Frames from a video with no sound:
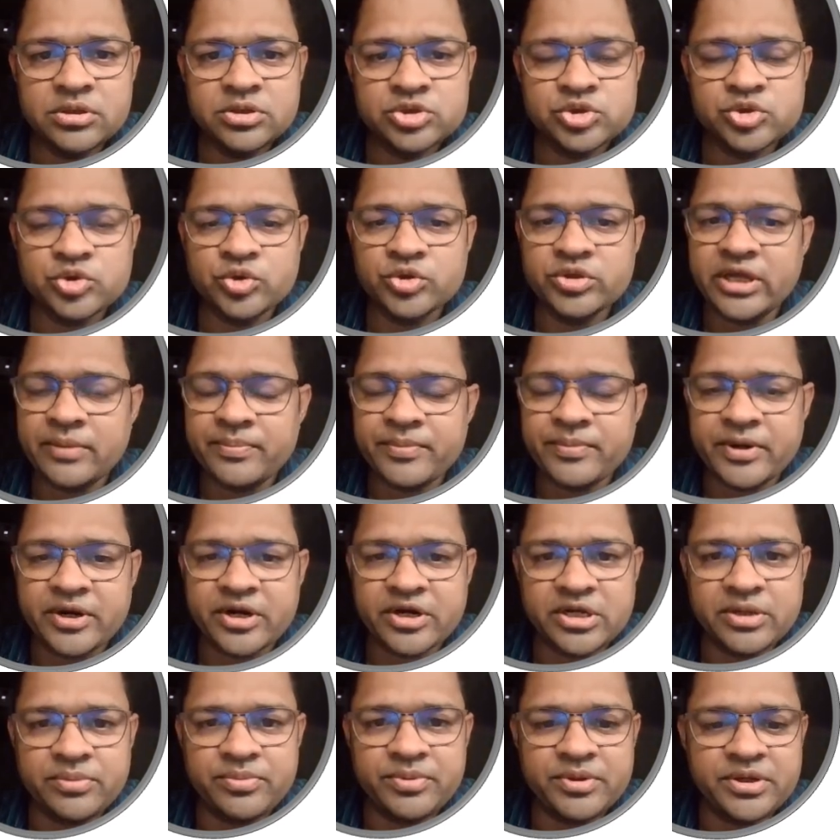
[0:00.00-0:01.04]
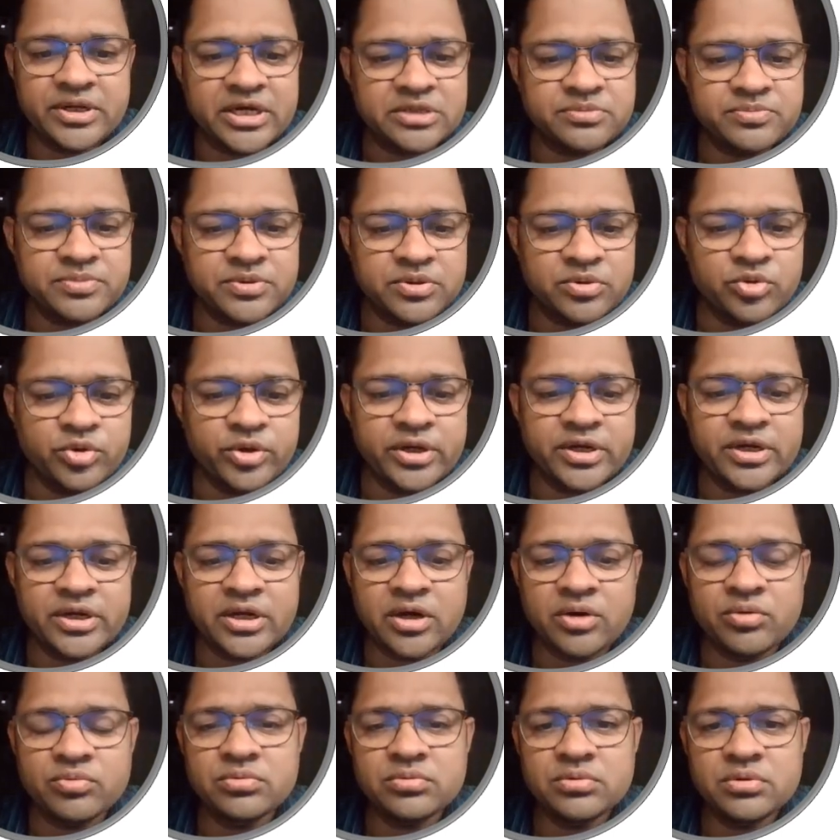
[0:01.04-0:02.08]
So their productivity has been going
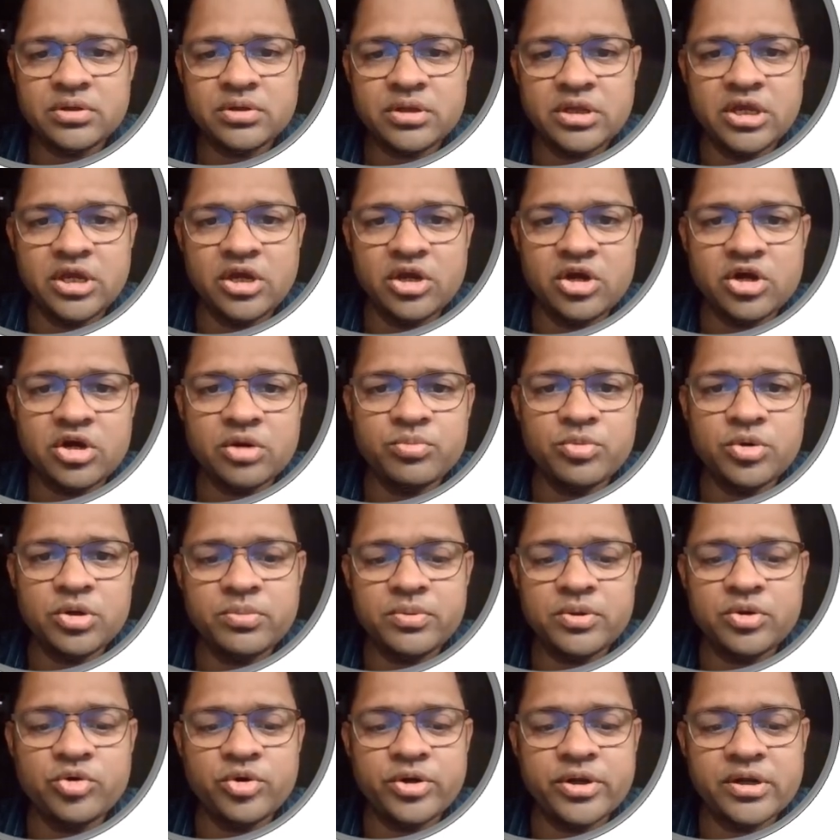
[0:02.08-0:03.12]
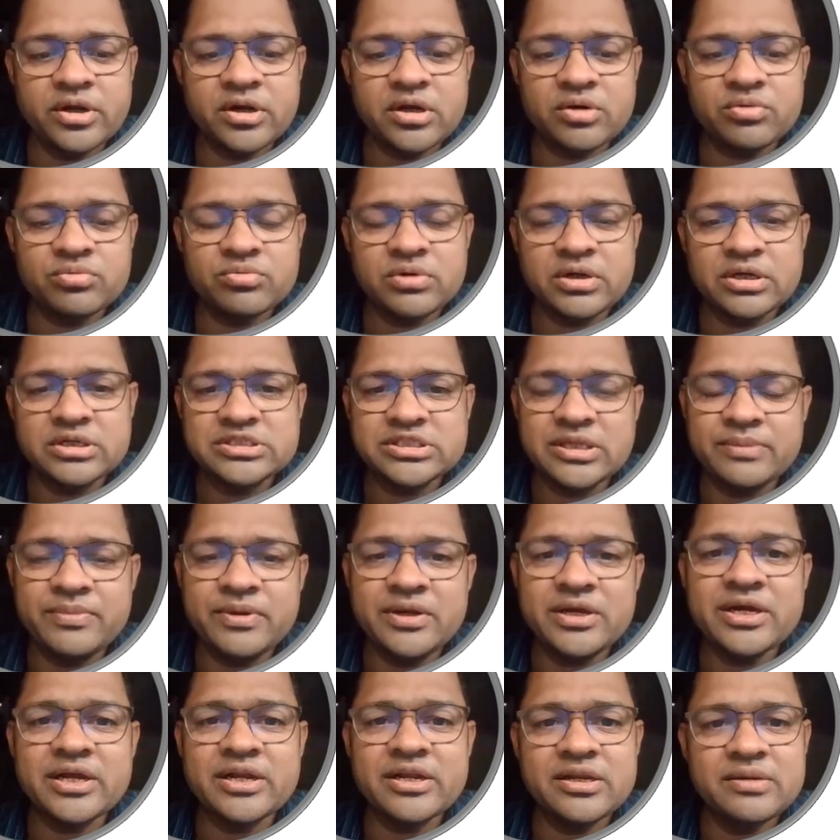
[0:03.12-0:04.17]
down, income will be going down, and
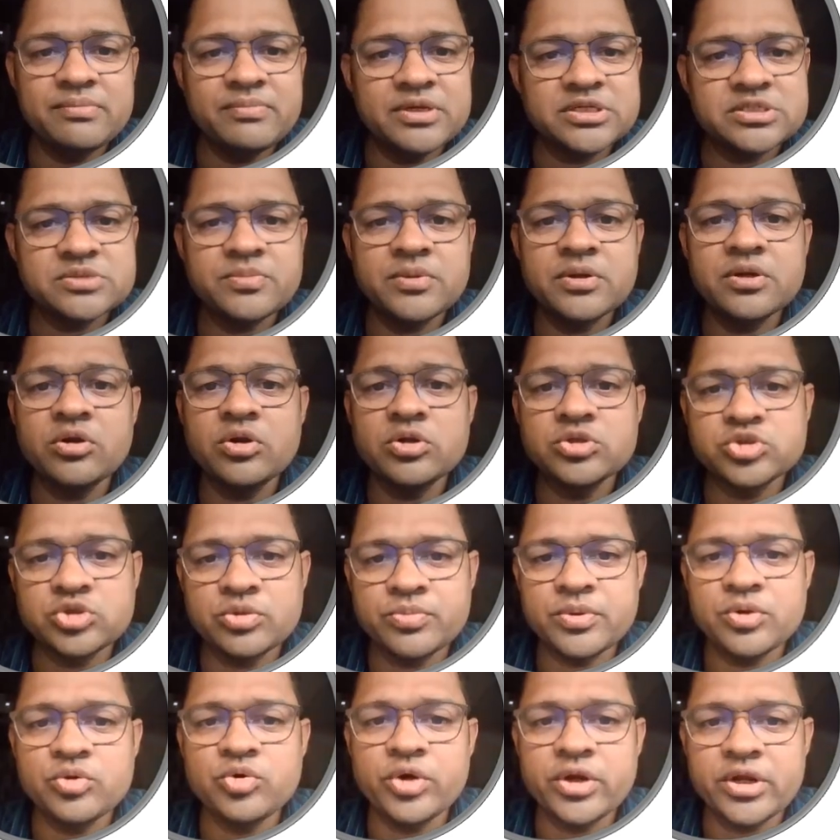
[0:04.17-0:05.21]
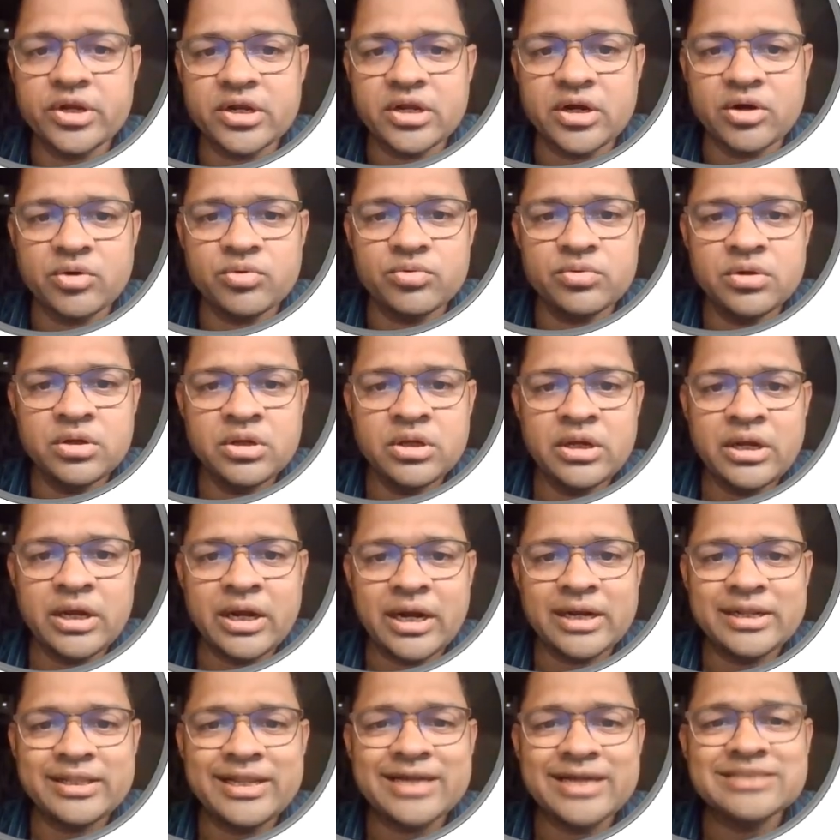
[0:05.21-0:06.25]
saving and investment also be going down,
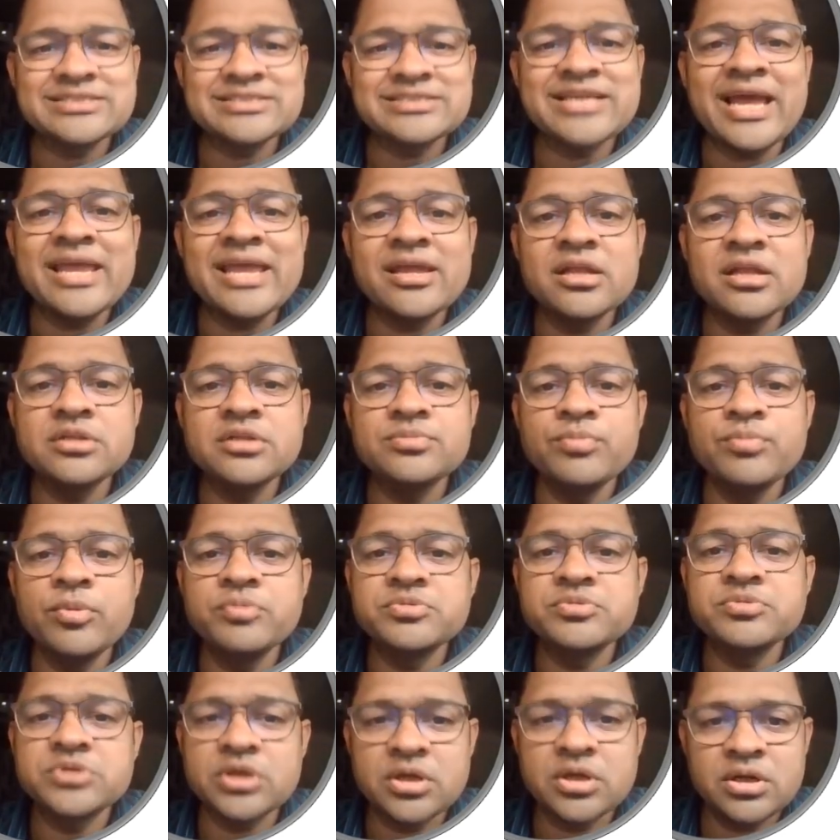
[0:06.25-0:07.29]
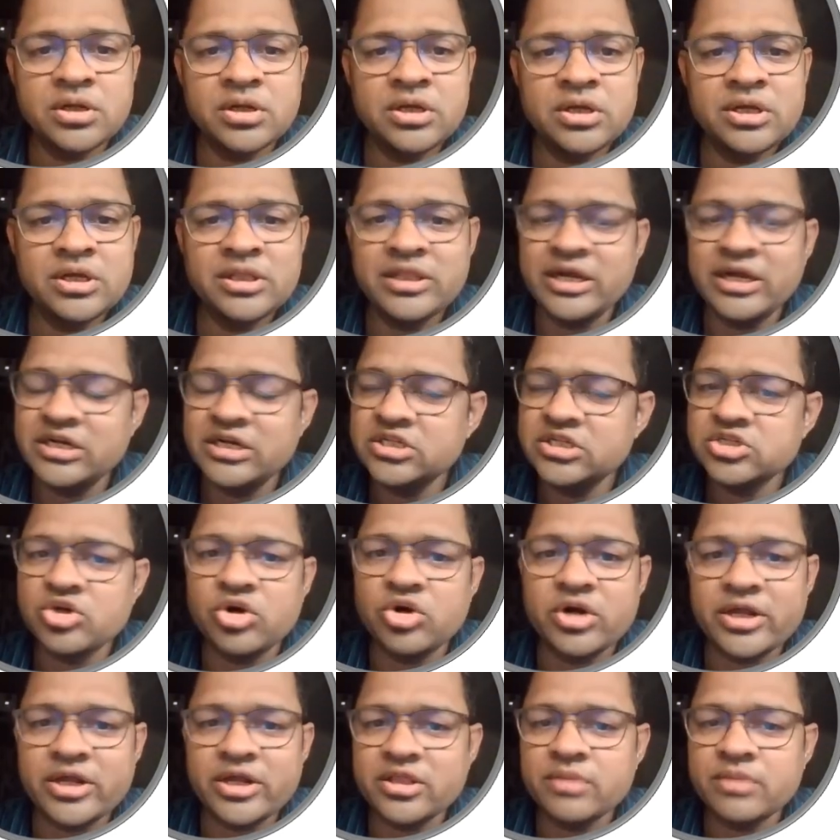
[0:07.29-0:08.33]
and that cycle moves on. That is
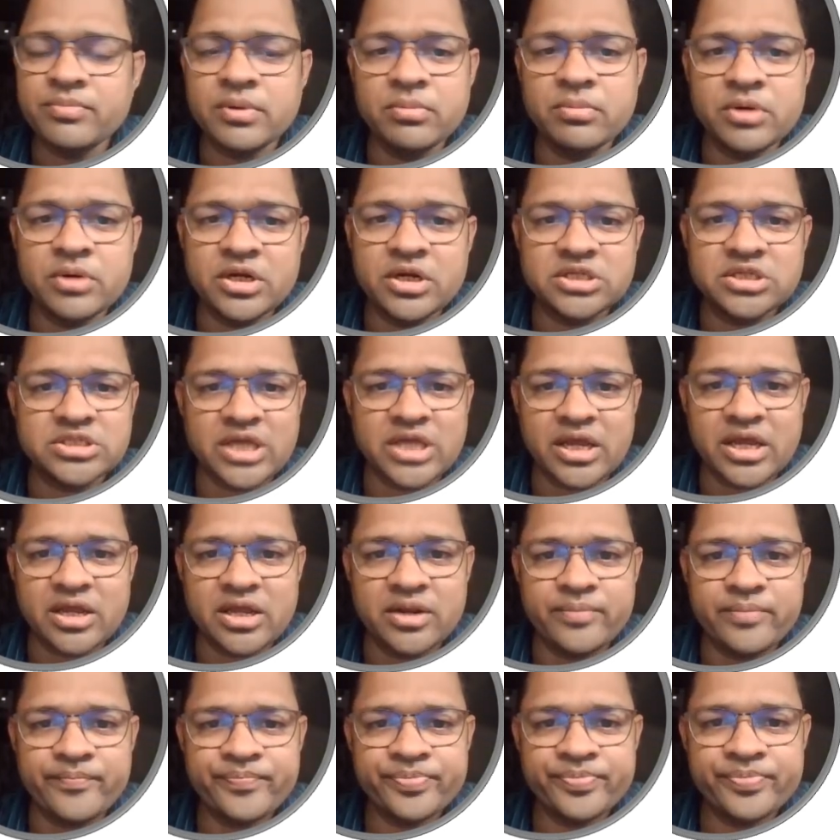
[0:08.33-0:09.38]
called as the poverty cycle.